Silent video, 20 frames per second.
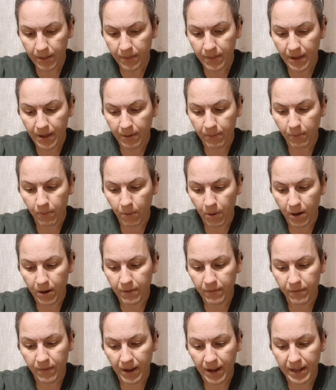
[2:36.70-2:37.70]
than
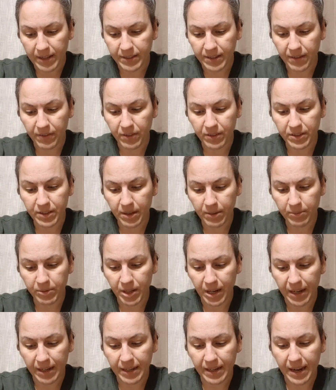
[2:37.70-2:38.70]
one phase of the
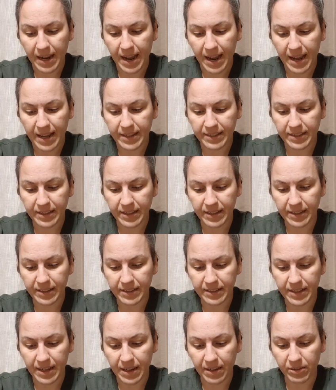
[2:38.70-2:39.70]
subject, as it
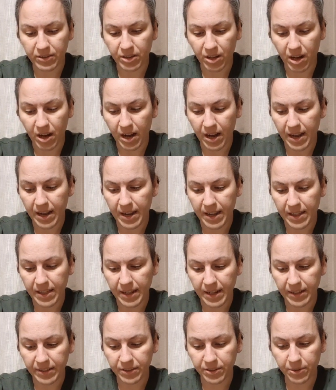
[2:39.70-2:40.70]
is now taught in
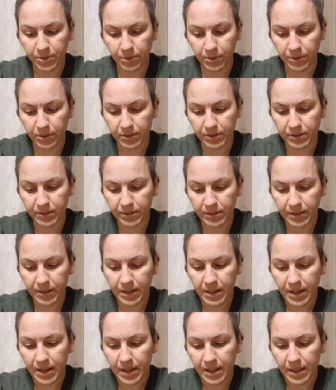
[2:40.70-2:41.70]
these schools.
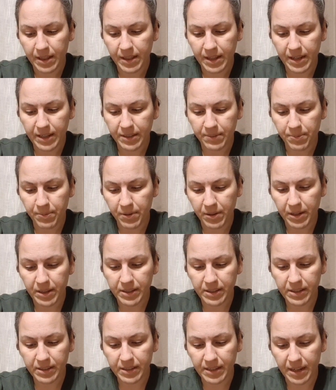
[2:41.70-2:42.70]
This book
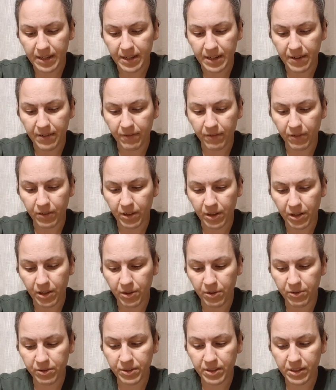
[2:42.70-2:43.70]
is intended for the
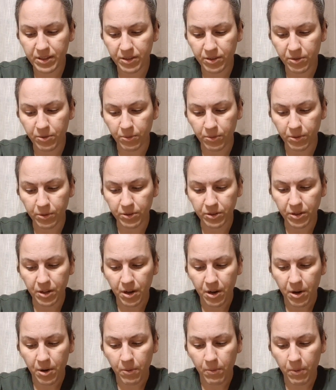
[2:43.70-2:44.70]
use in schools
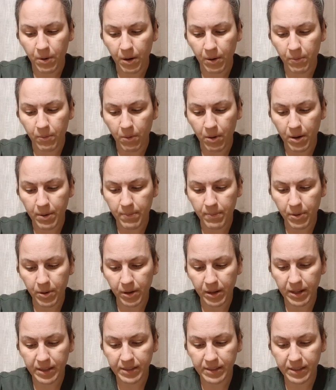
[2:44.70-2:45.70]
where one
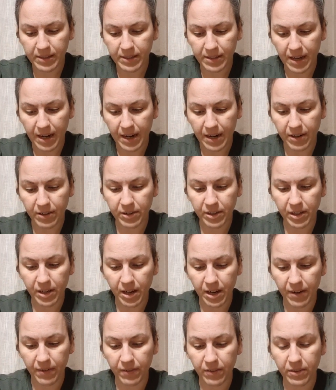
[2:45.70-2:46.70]
book is desired to
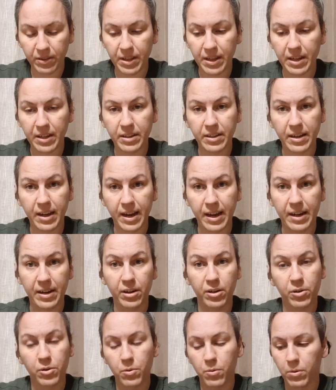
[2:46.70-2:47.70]
cover the
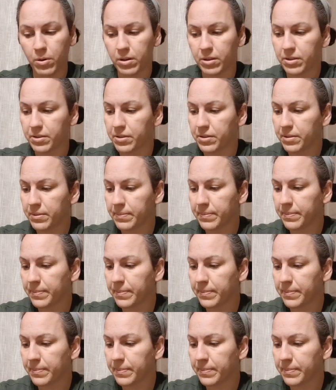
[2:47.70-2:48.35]
entire course,